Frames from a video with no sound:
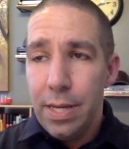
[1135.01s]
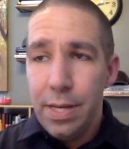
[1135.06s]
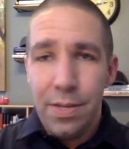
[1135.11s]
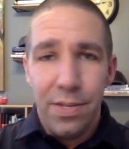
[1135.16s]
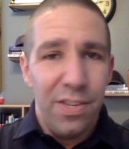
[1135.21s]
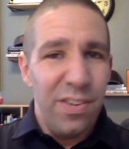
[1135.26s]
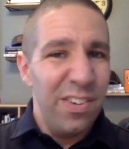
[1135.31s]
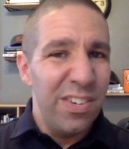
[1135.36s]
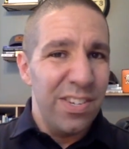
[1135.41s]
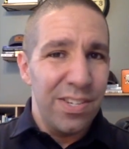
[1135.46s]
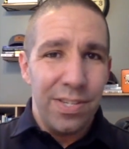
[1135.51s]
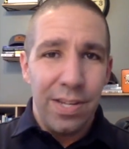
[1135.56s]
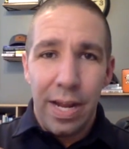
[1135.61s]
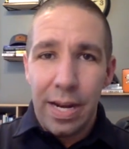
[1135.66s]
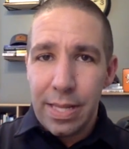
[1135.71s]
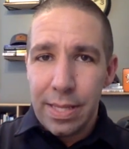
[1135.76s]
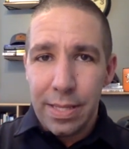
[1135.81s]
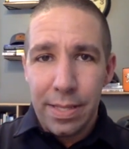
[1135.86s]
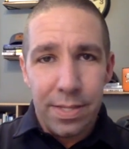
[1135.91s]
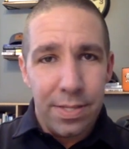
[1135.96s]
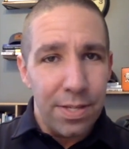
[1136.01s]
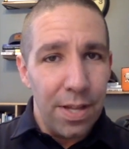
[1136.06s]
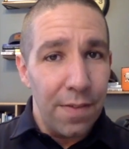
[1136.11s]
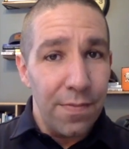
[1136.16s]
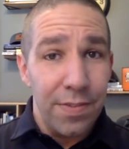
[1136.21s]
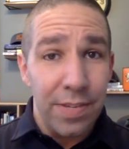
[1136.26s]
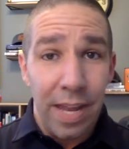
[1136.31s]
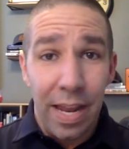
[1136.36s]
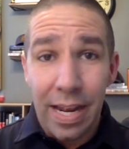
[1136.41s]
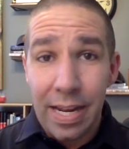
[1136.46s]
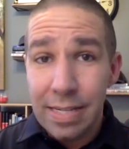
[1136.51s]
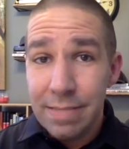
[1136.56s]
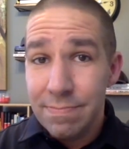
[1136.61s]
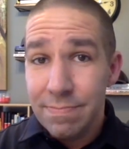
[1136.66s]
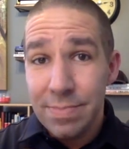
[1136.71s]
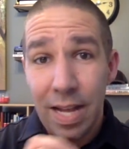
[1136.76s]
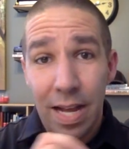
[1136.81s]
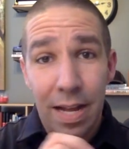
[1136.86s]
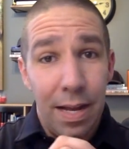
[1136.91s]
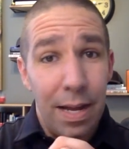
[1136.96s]
You're just signing the stuff saying,
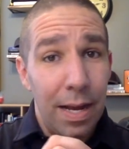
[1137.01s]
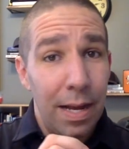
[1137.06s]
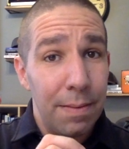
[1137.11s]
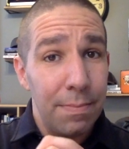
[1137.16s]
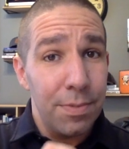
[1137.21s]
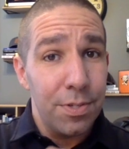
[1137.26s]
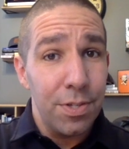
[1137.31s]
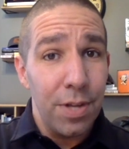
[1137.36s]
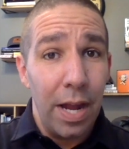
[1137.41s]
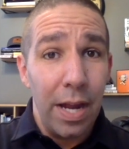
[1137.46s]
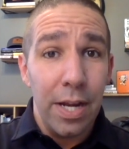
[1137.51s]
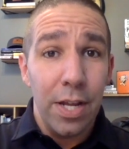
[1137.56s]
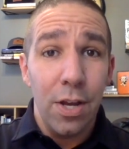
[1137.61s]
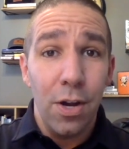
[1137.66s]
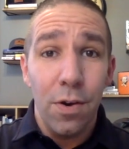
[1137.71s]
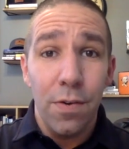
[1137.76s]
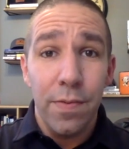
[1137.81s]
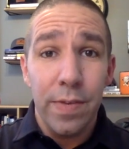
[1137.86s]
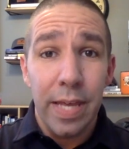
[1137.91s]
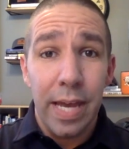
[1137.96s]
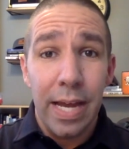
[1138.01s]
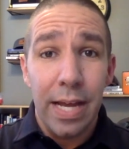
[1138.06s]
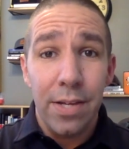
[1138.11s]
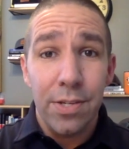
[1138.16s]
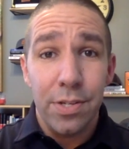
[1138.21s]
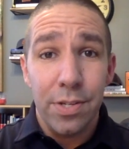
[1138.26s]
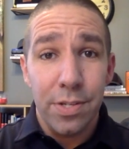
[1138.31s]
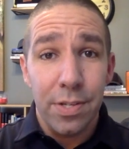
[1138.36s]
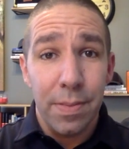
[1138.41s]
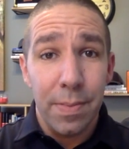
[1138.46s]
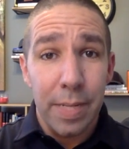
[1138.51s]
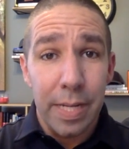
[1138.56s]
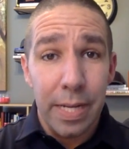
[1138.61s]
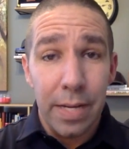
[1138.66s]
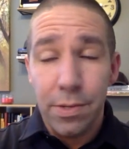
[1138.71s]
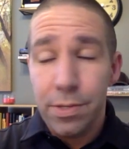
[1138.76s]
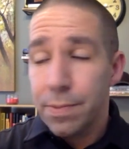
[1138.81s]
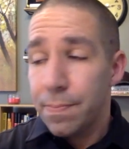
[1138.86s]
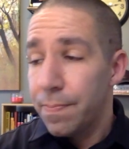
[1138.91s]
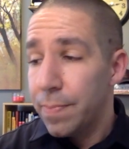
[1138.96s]
I'm signing over the house to somebody
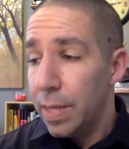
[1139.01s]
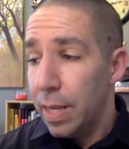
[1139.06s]
else.